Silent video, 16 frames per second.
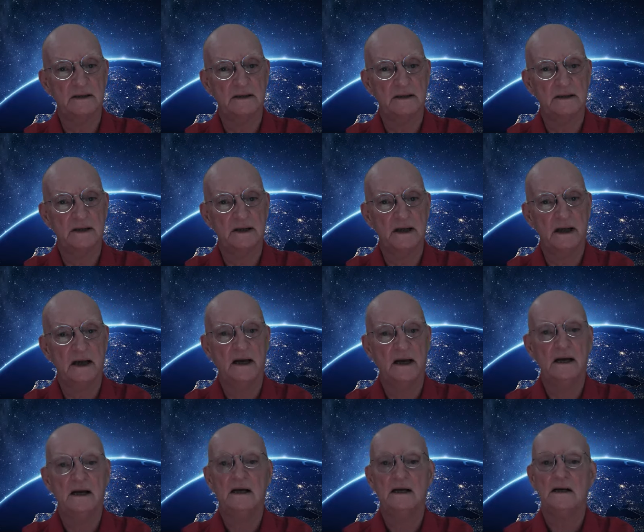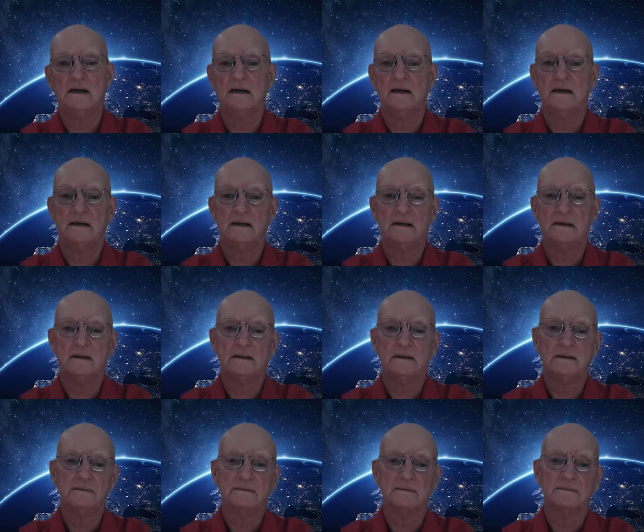
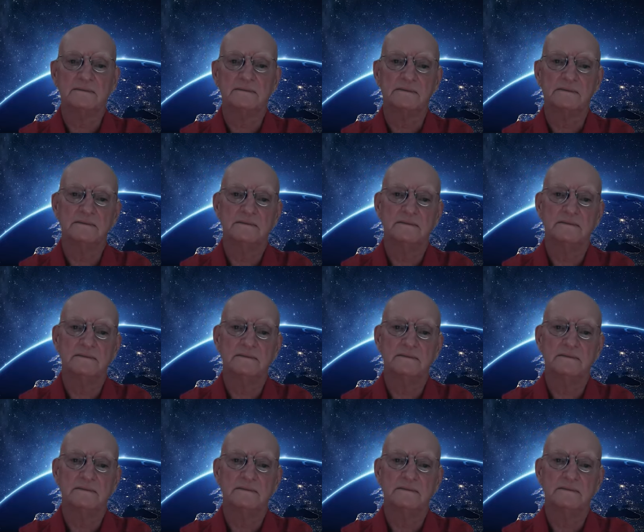(silence)